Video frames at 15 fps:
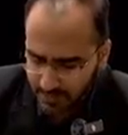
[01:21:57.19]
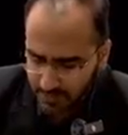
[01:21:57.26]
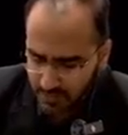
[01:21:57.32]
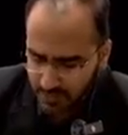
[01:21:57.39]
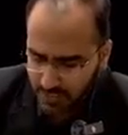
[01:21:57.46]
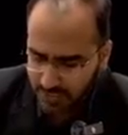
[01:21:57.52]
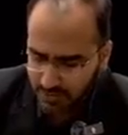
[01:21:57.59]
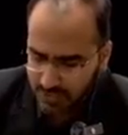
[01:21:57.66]

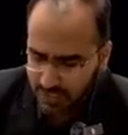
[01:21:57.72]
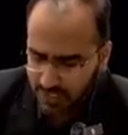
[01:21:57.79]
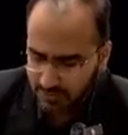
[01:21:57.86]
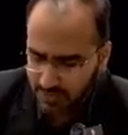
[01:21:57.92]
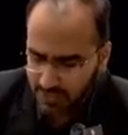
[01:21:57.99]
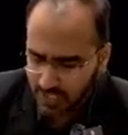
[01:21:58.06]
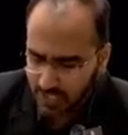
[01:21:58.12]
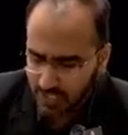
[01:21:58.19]
You need to check
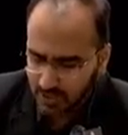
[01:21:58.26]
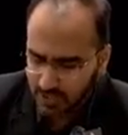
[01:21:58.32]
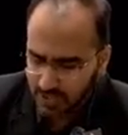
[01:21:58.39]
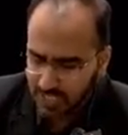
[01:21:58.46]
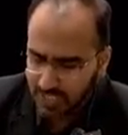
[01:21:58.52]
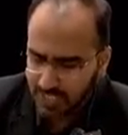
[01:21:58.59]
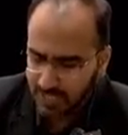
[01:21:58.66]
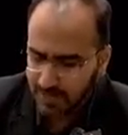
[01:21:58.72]
for the
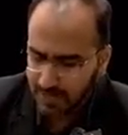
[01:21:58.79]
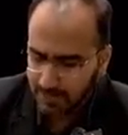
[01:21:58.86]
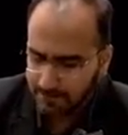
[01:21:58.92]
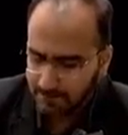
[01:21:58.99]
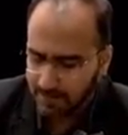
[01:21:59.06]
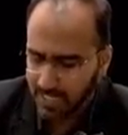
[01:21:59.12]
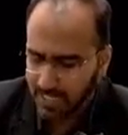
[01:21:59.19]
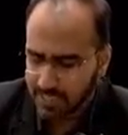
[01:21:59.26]
carotid
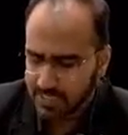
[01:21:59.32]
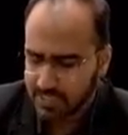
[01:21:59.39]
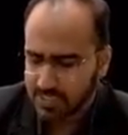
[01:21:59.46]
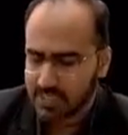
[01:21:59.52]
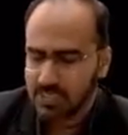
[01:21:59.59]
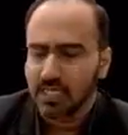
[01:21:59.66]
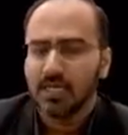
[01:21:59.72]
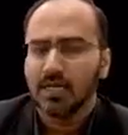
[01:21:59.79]

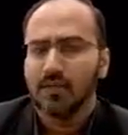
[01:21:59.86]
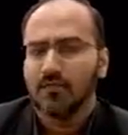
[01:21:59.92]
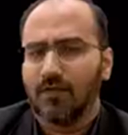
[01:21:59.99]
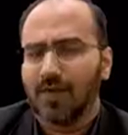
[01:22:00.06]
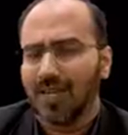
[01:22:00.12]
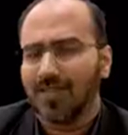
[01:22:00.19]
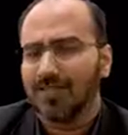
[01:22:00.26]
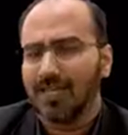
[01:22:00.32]
pulse.
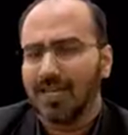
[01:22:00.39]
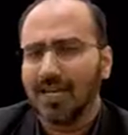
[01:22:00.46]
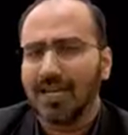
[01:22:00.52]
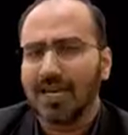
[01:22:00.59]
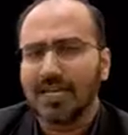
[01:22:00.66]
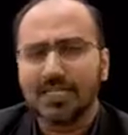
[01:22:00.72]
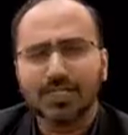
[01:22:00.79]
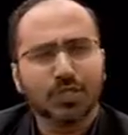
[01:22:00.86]
Whereas in
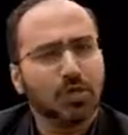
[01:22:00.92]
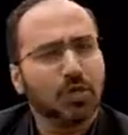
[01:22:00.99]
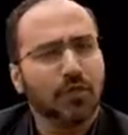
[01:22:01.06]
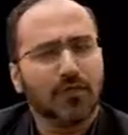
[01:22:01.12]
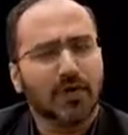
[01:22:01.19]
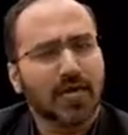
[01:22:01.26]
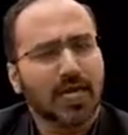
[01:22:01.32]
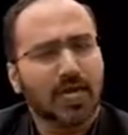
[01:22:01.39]
adults you
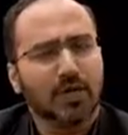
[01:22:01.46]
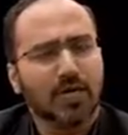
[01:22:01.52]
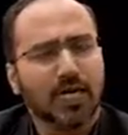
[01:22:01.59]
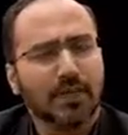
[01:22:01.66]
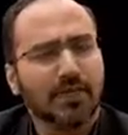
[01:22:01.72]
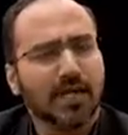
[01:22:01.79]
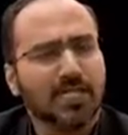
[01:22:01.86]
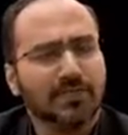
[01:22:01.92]
go for
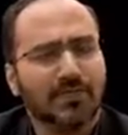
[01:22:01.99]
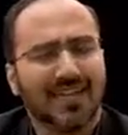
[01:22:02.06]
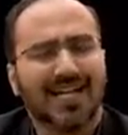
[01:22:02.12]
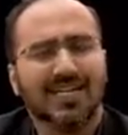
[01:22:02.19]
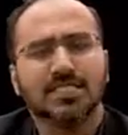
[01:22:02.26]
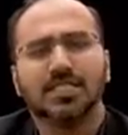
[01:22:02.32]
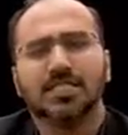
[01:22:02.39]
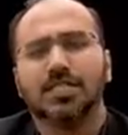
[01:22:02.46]
carotid pulse,
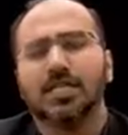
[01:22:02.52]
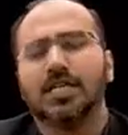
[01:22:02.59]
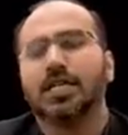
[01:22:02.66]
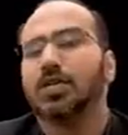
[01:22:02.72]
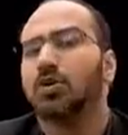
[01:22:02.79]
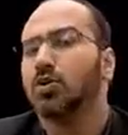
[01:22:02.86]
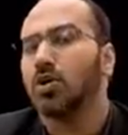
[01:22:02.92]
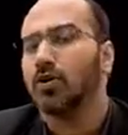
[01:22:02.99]
whereas in
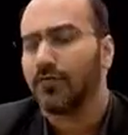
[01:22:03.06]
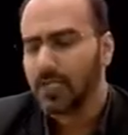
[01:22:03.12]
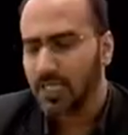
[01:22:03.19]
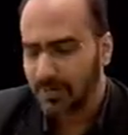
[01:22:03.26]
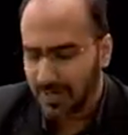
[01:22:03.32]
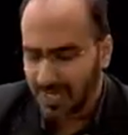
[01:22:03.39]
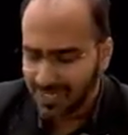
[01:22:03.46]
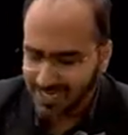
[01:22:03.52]
children you go for
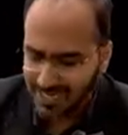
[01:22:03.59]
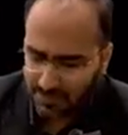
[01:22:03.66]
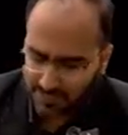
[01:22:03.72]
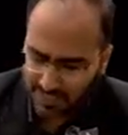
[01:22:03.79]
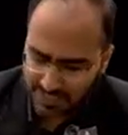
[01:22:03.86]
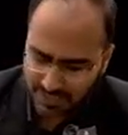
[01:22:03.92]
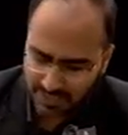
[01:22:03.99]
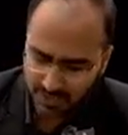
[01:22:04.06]
the brachial
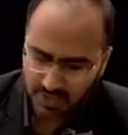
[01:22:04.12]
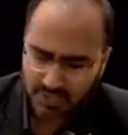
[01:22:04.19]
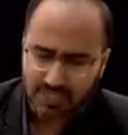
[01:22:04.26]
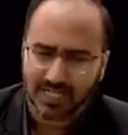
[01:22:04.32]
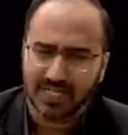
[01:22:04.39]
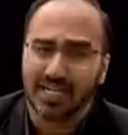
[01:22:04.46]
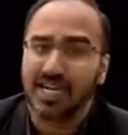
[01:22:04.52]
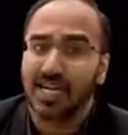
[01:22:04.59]
pulse and all.
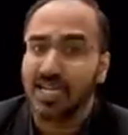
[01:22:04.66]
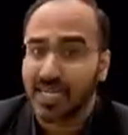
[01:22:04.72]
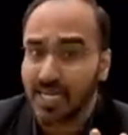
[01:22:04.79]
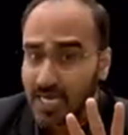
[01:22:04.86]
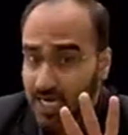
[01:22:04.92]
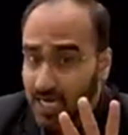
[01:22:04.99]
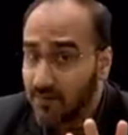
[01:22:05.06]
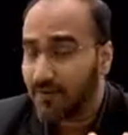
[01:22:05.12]
Children yani
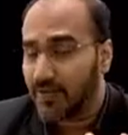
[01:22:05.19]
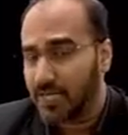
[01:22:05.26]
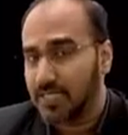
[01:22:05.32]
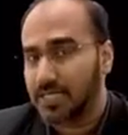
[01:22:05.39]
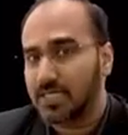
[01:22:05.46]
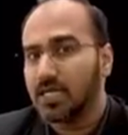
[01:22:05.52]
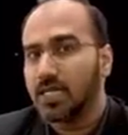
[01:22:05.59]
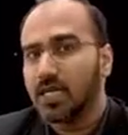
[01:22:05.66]
ki
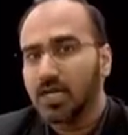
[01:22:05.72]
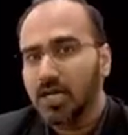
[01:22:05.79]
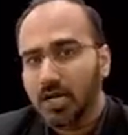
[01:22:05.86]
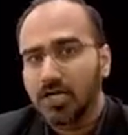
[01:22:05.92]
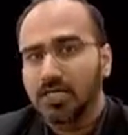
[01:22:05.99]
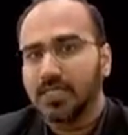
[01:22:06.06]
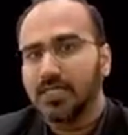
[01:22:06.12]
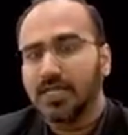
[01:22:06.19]
infants,
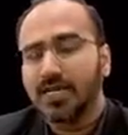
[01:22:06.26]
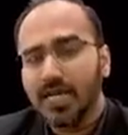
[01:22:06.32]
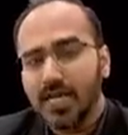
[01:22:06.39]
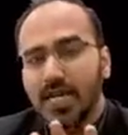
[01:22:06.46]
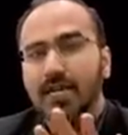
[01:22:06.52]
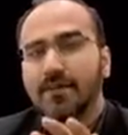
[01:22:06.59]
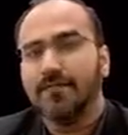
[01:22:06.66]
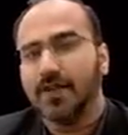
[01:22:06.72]
not children,
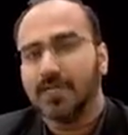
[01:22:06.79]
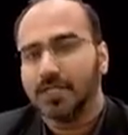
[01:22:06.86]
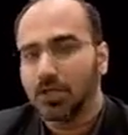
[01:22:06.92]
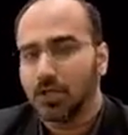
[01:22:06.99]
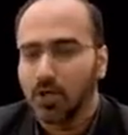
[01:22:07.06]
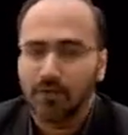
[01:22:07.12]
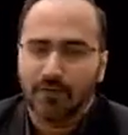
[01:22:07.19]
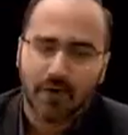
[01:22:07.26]
infants
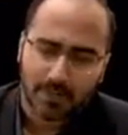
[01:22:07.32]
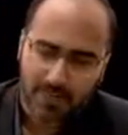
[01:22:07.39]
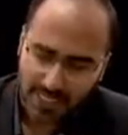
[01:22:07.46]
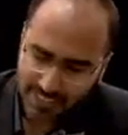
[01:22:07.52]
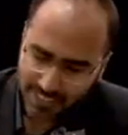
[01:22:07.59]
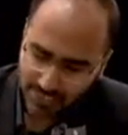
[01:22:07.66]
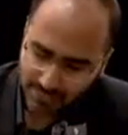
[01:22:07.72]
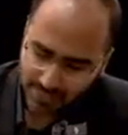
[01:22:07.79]
you go for
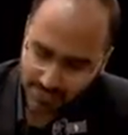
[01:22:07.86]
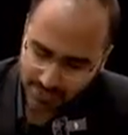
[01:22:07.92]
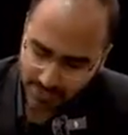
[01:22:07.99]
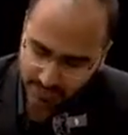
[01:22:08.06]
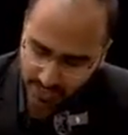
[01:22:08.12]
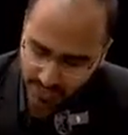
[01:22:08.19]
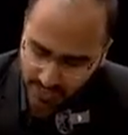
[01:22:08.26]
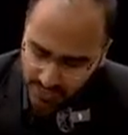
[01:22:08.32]
brachial pulse.
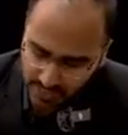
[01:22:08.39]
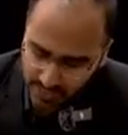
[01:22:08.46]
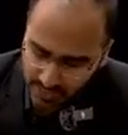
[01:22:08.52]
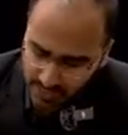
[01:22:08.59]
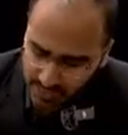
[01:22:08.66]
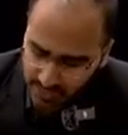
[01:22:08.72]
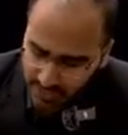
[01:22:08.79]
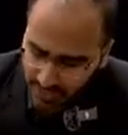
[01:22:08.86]
Okay.
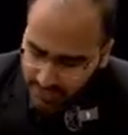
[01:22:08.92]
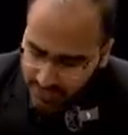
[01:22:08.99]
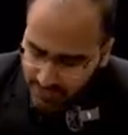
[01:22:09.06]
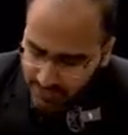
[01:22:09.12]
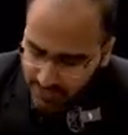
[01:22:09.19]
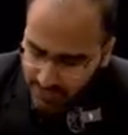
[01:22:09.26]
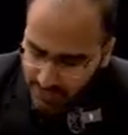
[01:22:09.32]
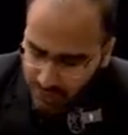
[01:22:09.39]
Next,
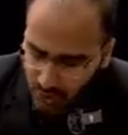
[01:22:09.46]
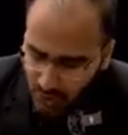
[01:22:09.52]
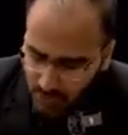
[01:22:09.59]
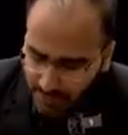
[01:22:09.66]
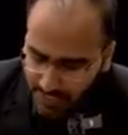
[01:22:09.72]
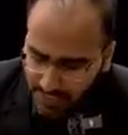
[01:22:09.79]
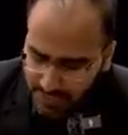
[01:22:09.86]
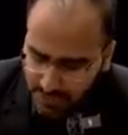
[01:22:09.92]
if there is
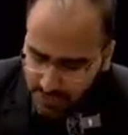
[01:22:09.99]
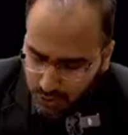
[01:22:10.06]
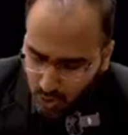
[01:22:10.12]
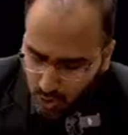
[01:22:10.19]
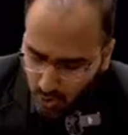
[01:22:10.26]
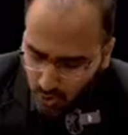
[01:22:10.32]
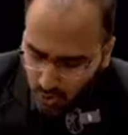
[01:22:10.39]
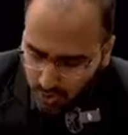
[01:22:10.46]
no pulse,
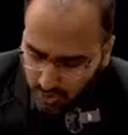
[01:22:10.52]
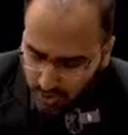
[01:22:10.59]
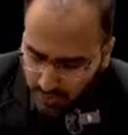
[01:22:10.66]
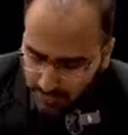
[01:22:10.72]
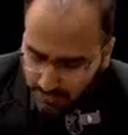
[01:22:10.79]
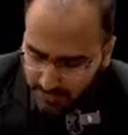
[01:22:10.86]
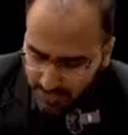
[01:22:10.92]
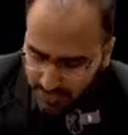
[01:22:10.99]
no
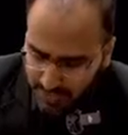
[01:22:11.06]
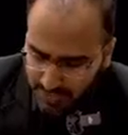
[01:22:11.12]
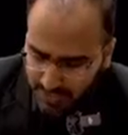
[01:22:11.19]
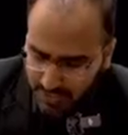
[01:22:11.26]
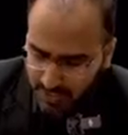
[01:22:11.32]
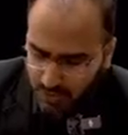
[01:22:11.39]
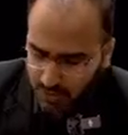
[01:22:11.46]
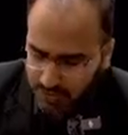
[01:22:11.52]

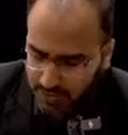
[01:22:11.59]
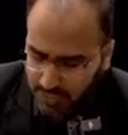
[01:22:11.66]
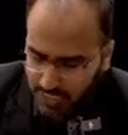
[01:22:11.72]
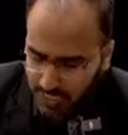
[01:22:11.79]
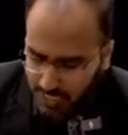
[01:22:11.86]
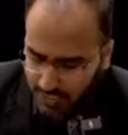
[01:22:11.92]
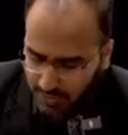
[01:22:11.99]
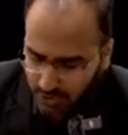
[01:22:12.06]
breathing, you
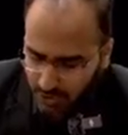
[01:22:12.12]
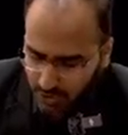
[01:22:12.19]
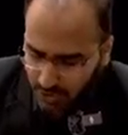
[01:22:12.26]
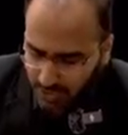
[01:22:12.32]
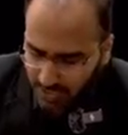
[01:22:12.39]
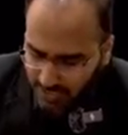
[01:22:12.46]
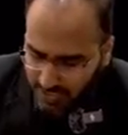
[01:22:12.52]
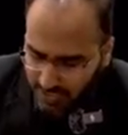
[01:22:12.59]
start
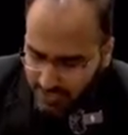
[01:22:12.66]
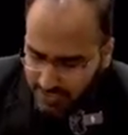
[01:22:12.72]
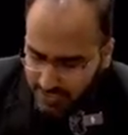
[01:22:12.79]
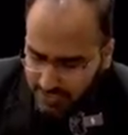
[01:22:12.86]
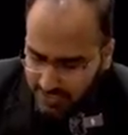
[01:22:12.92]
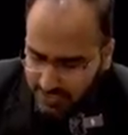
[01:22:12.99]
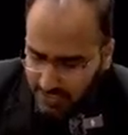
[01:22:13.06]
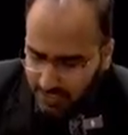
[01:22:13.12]
your
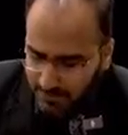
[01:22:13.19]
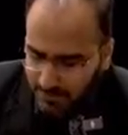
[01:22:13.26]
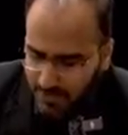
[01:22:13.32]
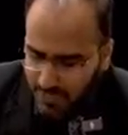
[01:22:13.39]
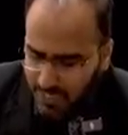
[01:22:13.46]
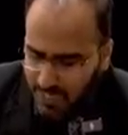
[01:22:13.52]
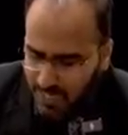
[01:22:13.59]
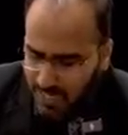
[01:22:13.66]

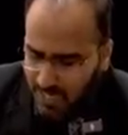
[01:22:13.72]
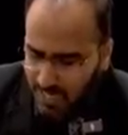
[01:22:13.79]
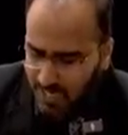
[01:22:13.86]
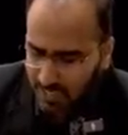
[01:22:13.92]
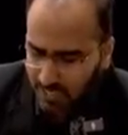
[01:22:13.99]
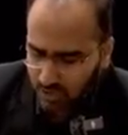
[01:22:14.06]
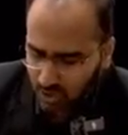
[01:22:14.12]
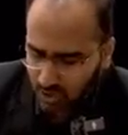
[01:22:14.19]

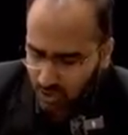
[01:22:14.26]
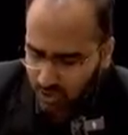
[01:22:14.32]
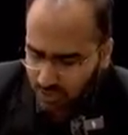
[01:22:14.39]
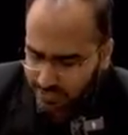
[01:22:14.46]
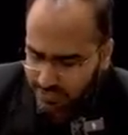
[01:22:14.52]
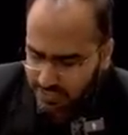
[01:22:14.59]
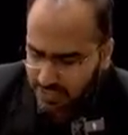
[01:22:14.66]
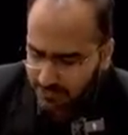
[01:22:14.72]
CPR
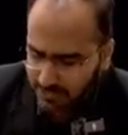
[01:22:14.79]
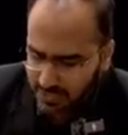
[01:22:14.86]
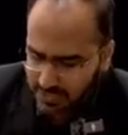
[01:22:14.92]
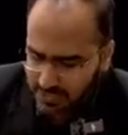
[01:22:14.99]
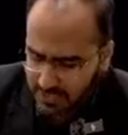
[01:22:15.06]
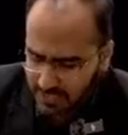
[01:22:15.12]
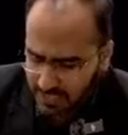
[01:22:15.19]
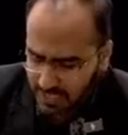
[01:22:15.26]
or
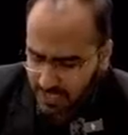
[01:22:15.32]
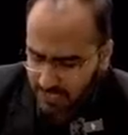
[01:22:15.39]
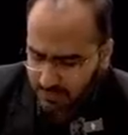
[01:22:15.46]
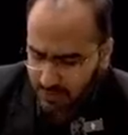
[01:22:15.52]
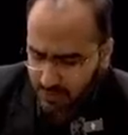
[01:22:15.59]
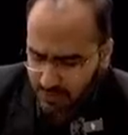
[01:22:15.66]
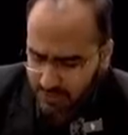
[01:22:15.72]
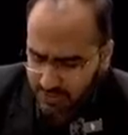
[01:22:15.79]

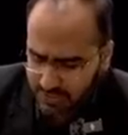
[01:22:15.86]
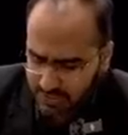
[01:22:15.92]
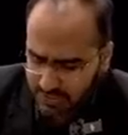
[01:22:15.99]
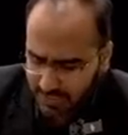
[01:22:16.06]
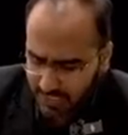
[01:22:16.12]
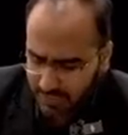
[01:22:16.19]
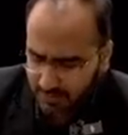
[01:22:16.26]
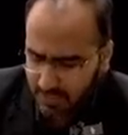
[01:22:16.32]
CPCR. Both is the
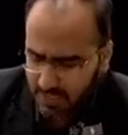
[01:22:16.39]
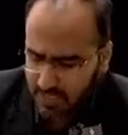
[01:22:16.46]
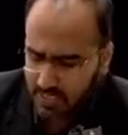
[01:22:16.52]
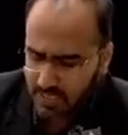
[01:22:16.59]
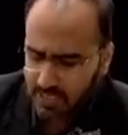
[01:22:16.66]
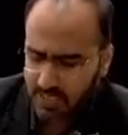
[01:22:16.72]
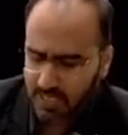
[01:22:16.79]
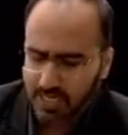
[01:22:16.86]
same.
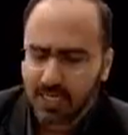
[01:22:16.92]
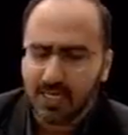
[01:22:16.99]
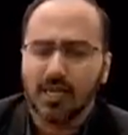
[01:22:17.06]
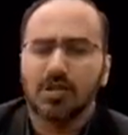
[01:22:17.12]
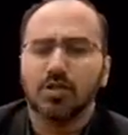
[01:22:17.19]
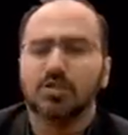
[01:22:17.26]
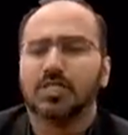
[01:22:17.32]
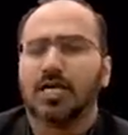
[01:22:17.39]
Yani
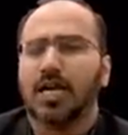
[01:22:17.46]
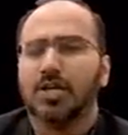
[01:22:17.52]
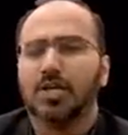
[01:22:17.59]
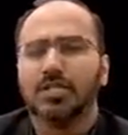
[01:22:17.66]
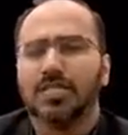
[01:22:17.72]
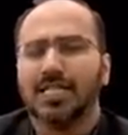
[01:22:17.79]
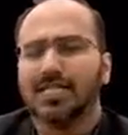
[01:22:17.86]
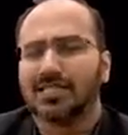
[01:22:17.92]
ki you start
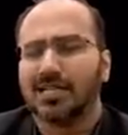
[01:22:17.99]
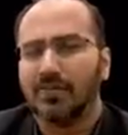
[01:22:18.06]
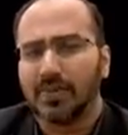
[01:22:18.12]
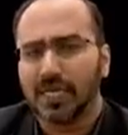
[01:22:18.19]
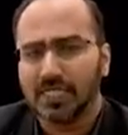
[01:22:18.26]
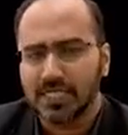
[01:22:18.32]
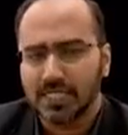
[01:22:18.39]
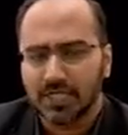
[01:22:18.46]
your chest
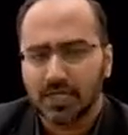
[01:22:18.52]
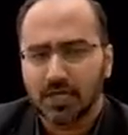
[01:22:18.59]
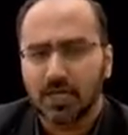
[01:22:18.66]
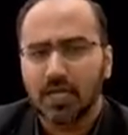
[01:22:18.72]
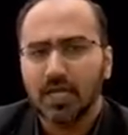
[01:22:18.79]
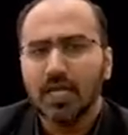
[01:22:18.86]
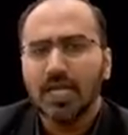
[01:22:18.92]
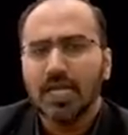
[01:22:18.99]
compressions and
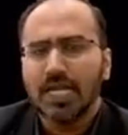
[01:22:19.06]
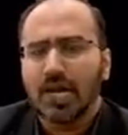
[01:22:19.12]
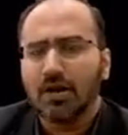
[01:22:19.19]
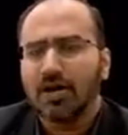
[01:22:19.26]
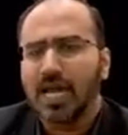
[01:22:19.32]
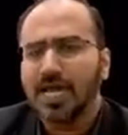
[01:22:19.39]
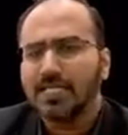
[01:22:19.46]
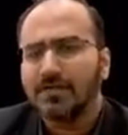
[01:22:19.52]
all.
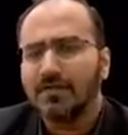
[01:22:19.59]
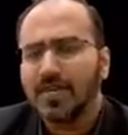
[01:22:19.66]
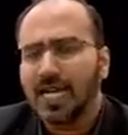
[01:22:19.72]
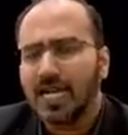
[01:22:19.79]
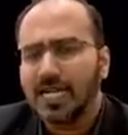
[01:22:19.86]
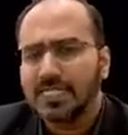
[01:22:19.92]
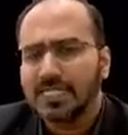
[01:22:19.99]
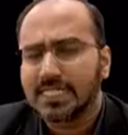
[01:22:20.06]
Now guys, we
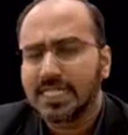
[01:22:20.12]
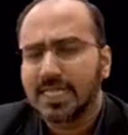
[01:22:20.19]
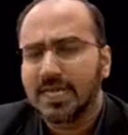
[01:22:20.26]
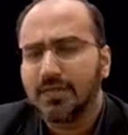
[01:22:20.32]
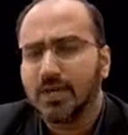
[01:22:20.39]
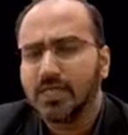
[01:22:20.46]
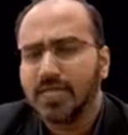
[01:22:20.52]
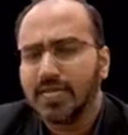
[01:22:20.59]
are discussing
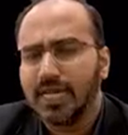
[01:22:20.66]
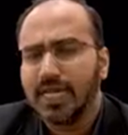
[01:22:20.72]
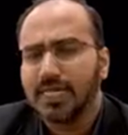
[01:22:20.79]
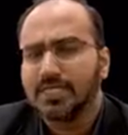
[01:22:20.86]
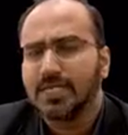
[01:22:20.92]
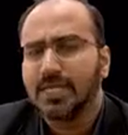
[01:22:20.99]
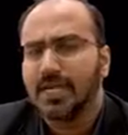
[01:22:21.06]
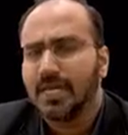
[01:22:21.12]
about the
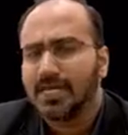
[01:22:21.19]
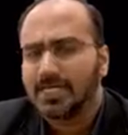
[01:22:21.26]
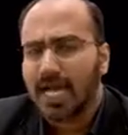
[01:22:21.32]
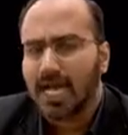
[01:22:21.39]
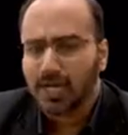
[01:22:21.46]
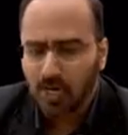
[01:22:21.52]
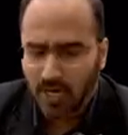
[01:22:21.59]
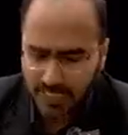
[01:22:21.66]
ACLS
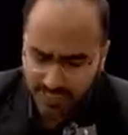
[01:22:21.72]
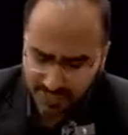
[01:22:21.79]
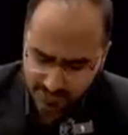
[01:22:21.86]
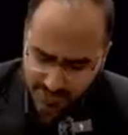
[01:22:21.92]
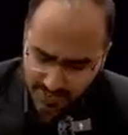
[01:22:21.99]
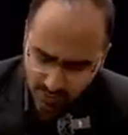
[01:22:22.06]
algorithm.